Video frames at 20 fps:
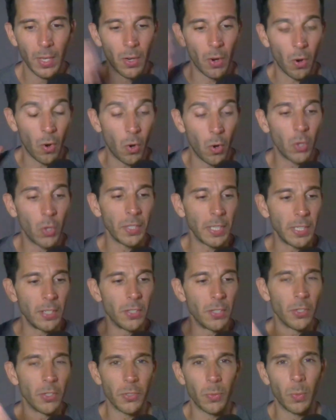all
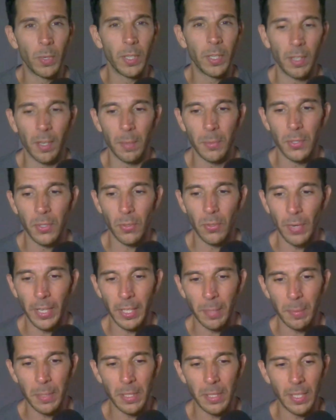ears when it comes to
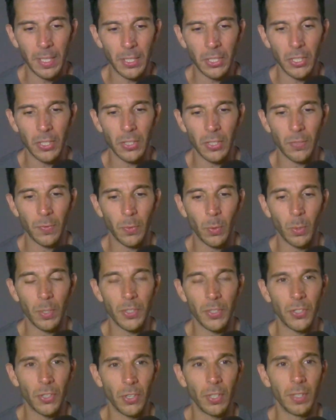recommendations for
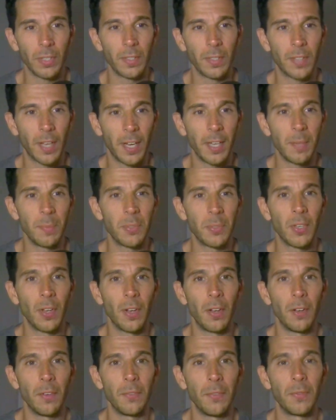certain types
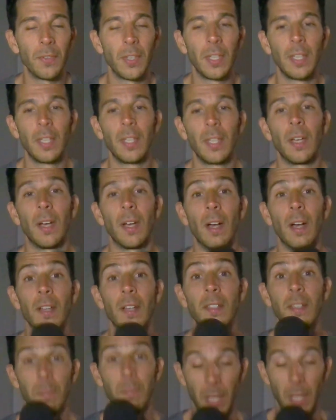of
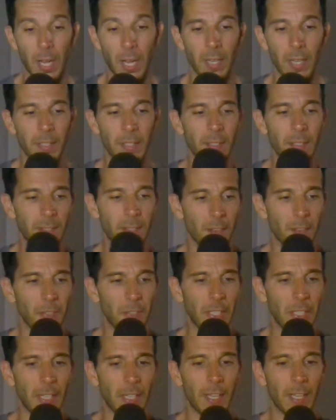supplies and stuff
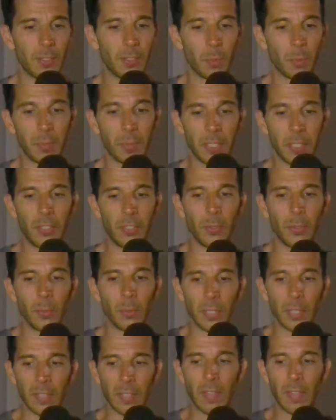like that. So please do
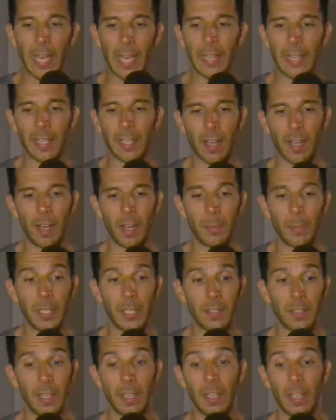leave that in the
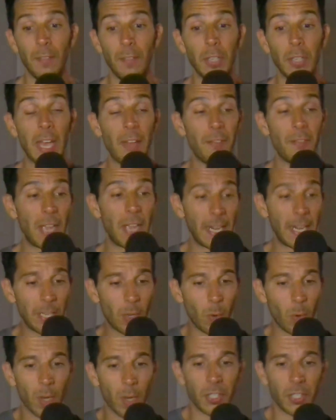comments. If you have any
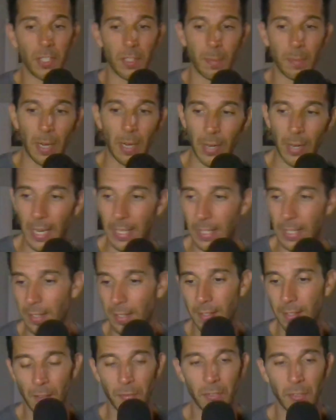questions about any of
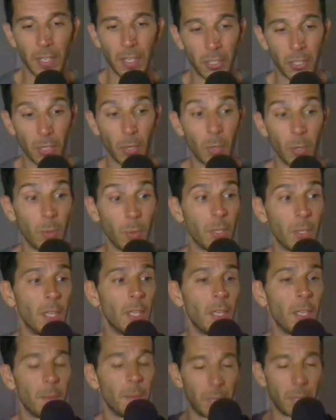the stuff that I showed,
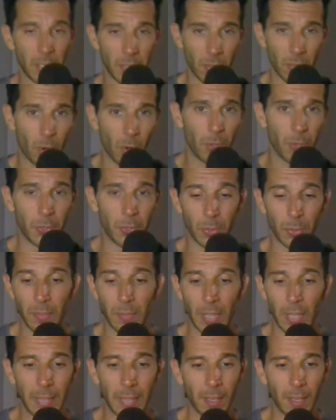please also
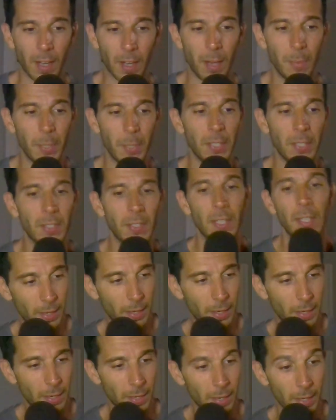leave that in the comments.
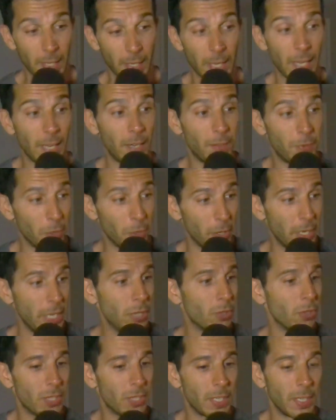Again, if you're
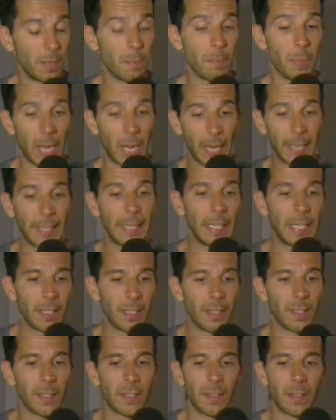interested in buying any
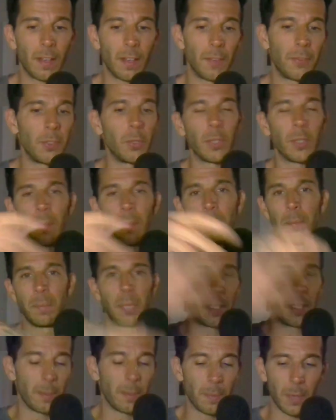of this stuff, you can
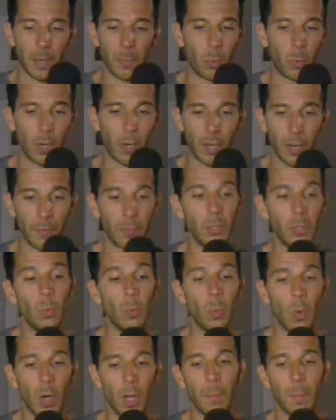pick them up wherever you
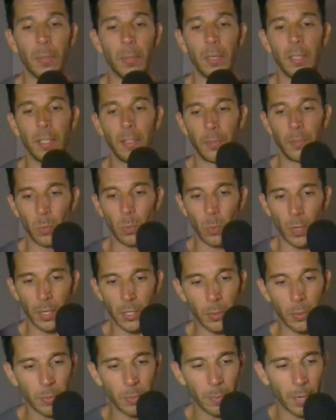want, but if you want
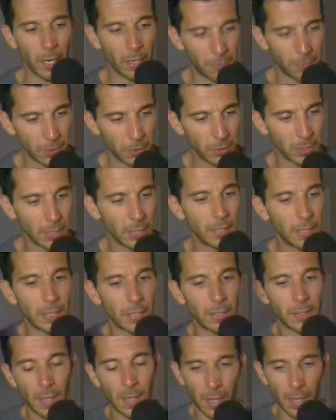to use my affiliate
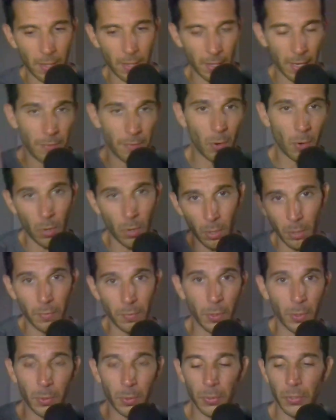links, I'll have all
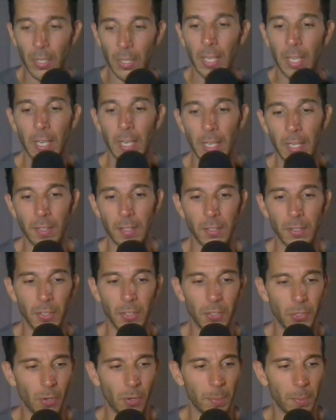of those in the
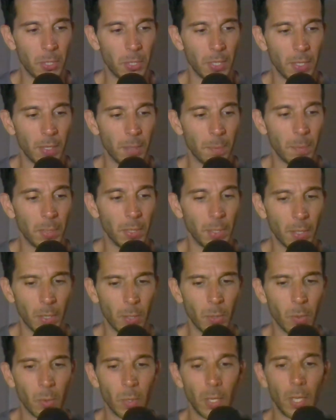description
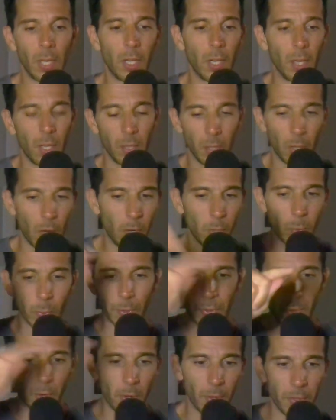below, along
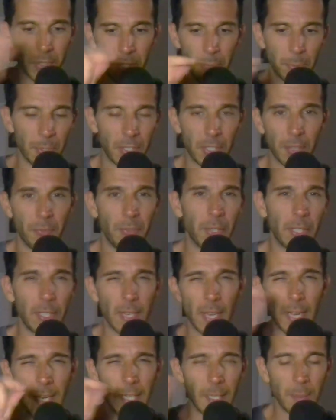with all the specific
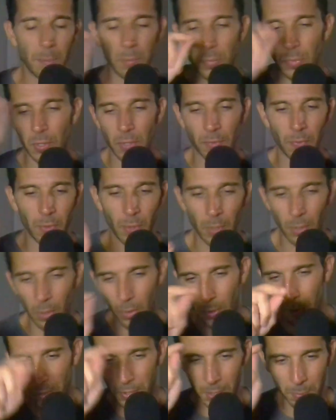names for
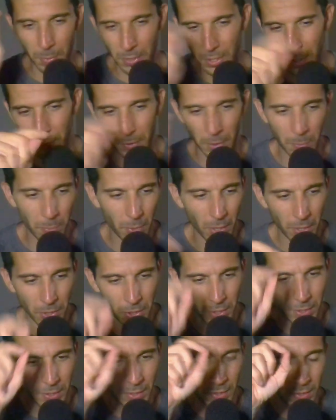all the specific
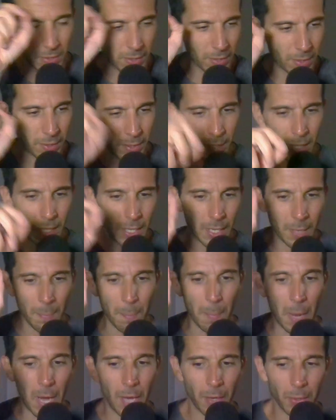brushes and
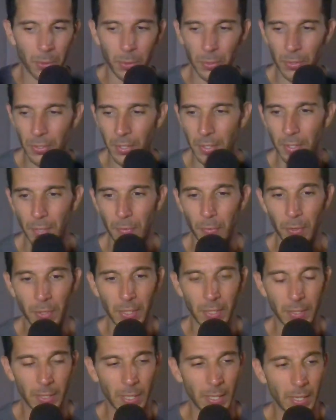models and different
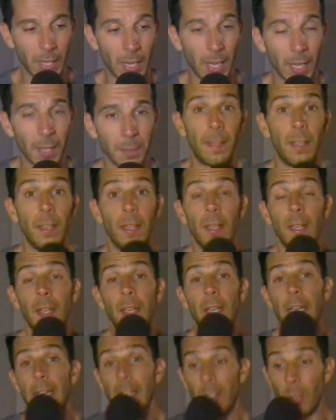things like that.
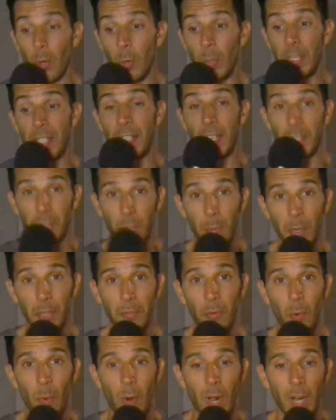And as always, thanks so much
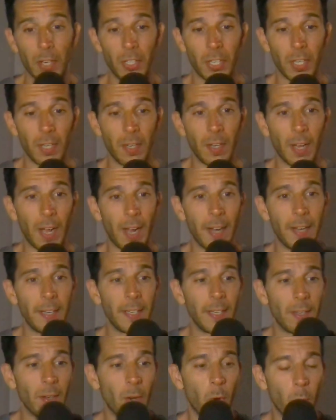for watching.
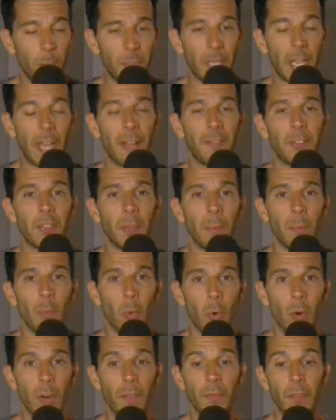I hope to have some
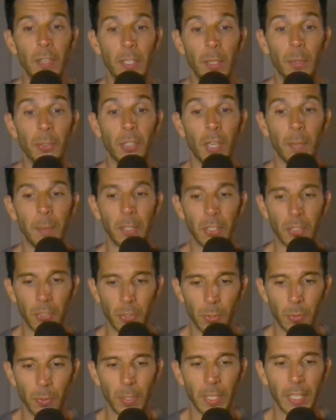more videos coming
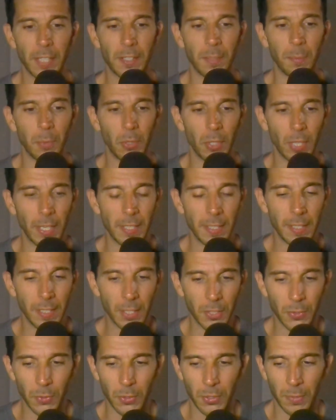soon. I got some good
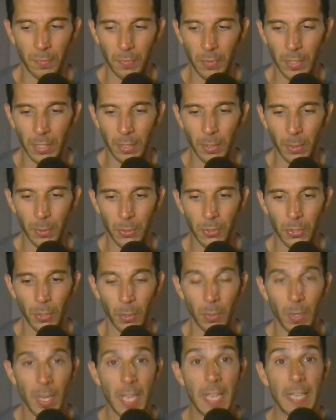ideas for some videos,
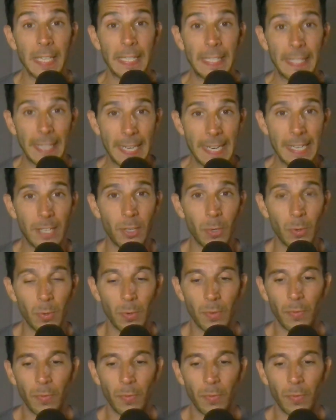so stay tuned